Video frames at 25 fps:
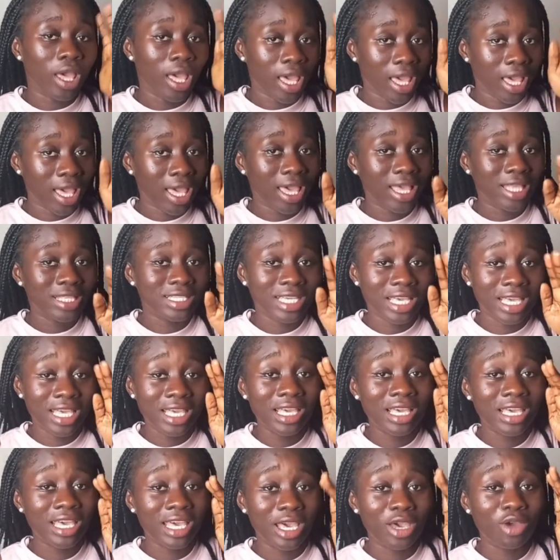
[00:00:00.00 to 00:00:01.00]
hair,
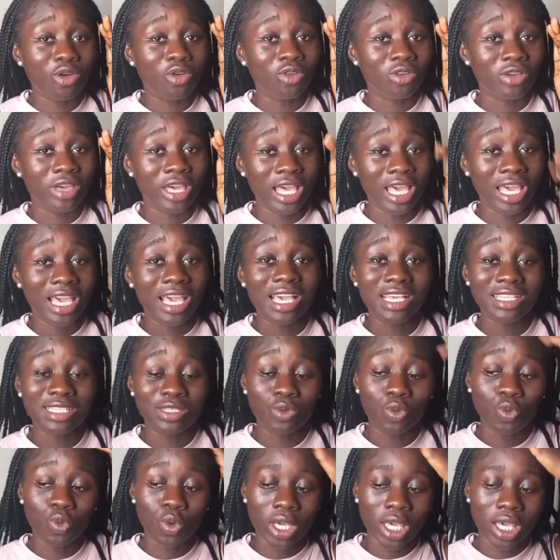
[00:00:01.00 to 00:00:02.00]
taking care of hair
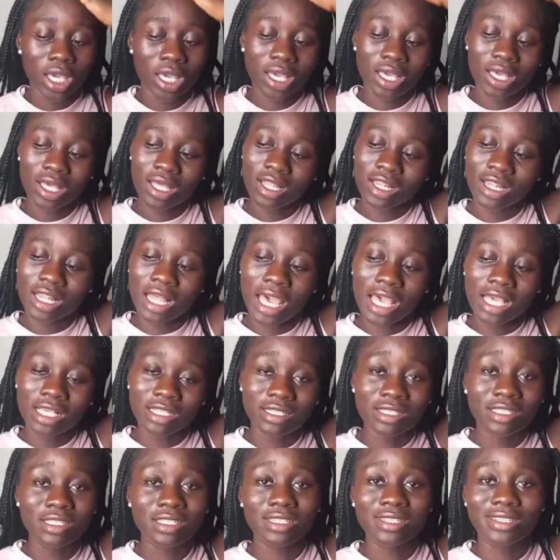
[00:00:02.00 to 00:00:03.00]
is work, like
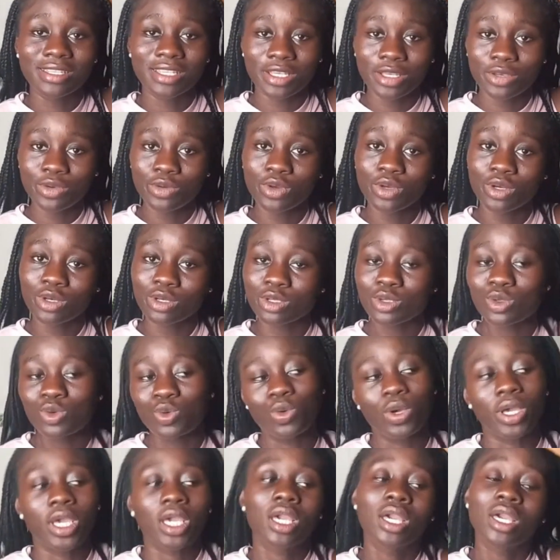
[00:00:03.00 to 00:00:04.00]

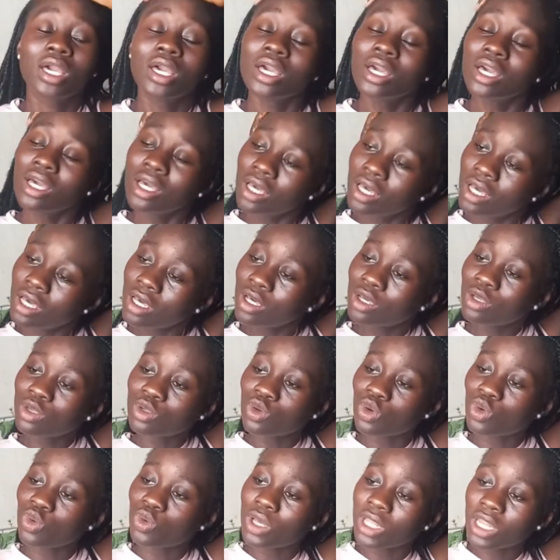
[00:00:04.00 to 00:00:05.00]
serious work.
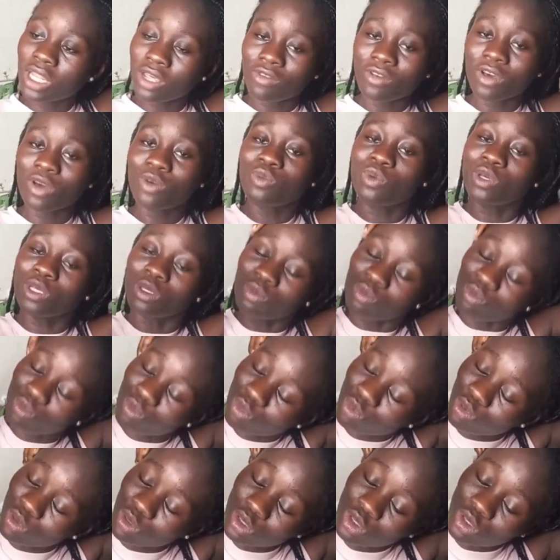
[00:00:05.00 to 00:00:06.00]
So whenever we
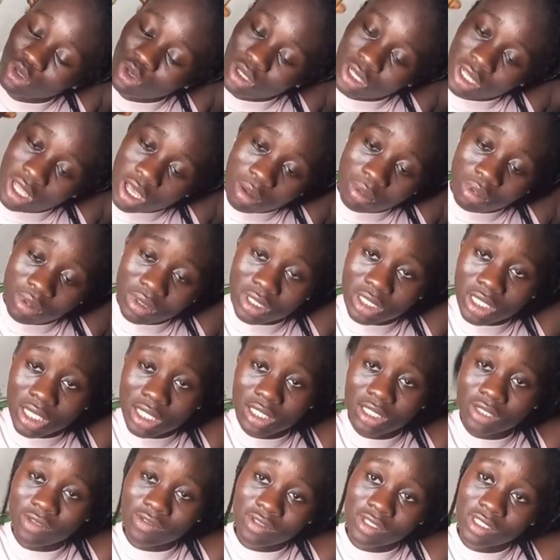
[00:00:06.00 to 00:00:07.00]
put on our
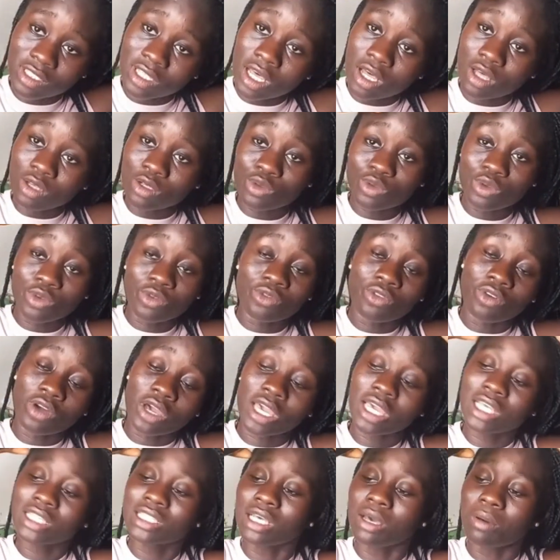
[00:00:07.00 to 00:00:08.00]
protective styles, we
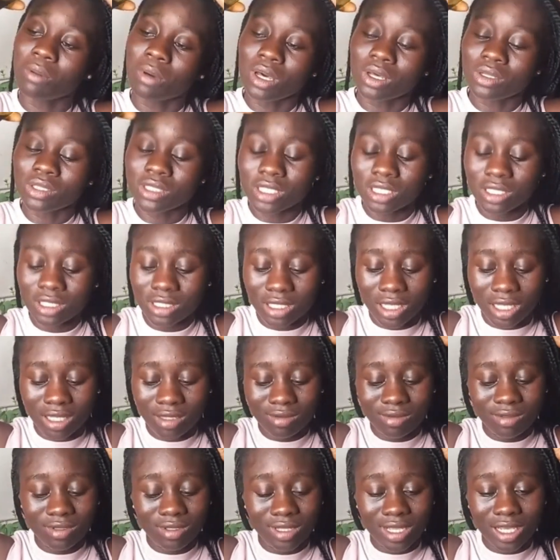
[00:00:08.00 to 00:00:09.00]
forget about it,
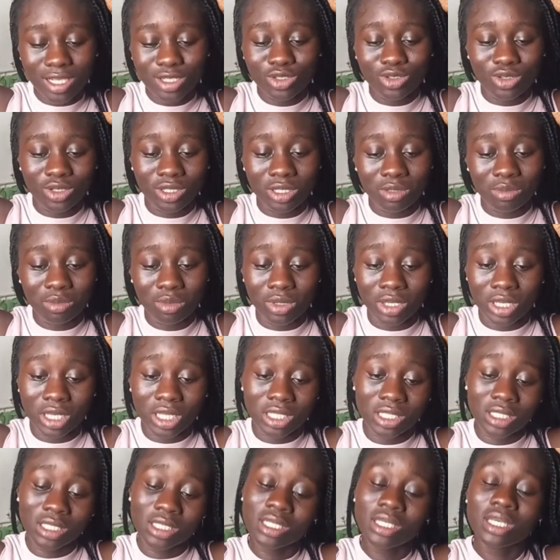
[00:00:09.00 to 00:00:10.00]
and that shouldn't be
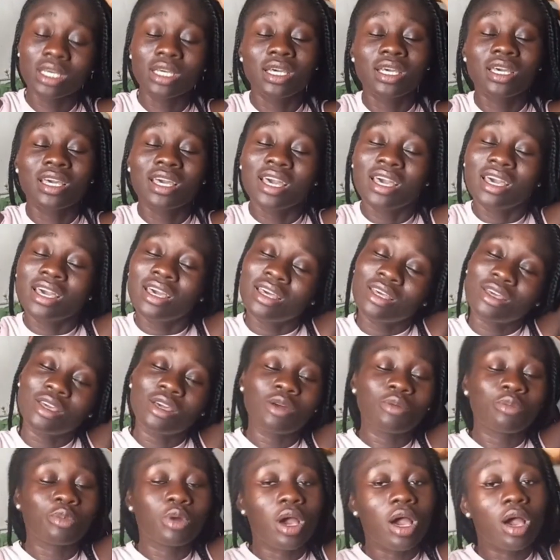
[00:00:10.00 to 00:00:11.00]
it.
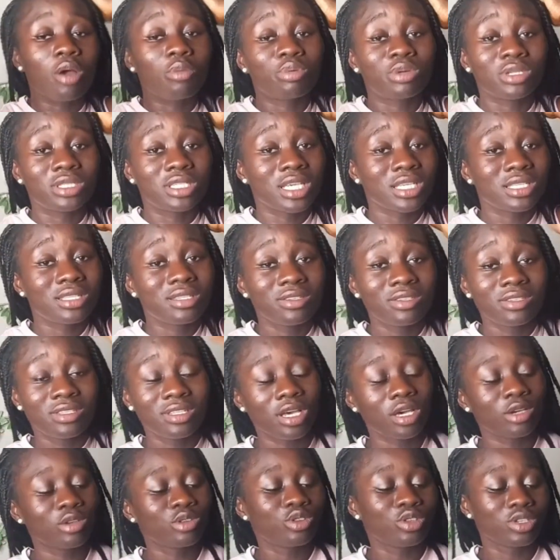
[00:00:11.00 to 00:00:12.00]
Our protective
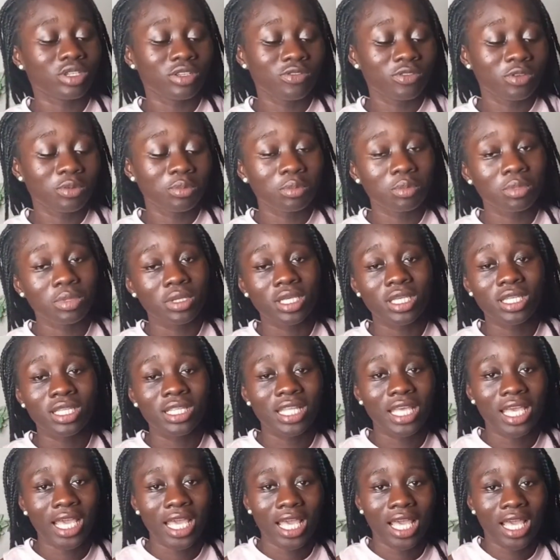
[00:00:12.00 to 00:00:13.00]
style should even be
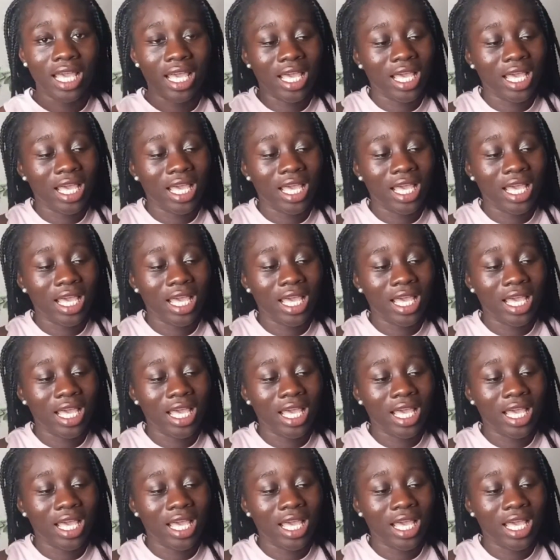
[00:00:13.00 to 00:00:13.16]
the